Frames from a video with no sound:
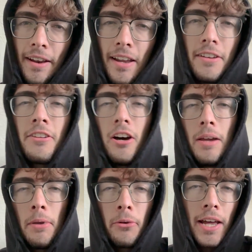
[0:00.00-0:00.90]
at the
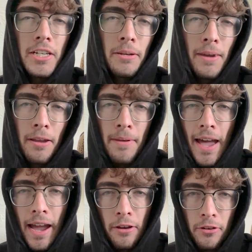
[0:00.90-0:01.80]
time, it would actually make
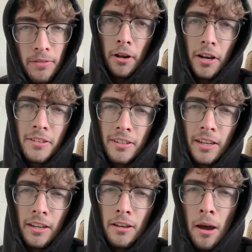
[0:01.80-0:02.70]
me angry. But
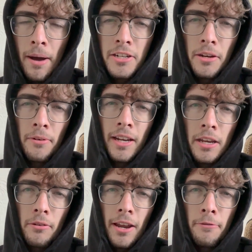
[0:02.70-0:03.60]
honestly, I'm actually
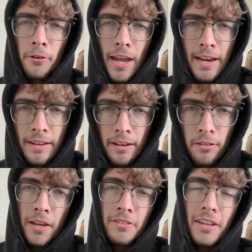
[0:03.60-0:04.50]
really grateful that he did,
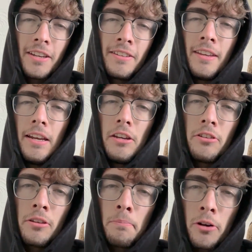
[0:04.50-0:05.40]
because it
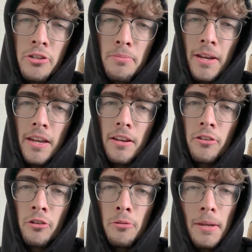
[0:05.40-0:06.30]
continued to push me
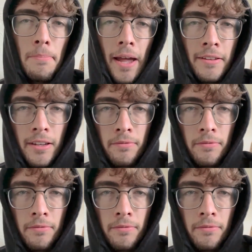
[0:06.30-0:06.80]
to be better.